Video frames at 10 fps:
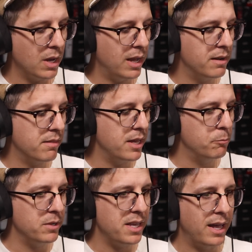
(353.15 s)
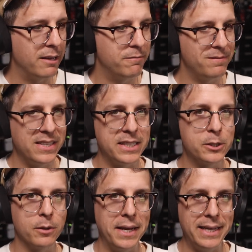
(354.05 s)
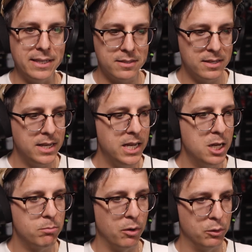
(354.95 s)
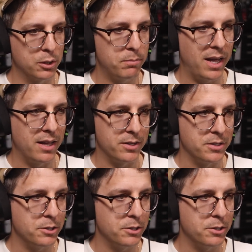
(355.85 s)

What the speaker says: And then we have figure 8 polar pattern.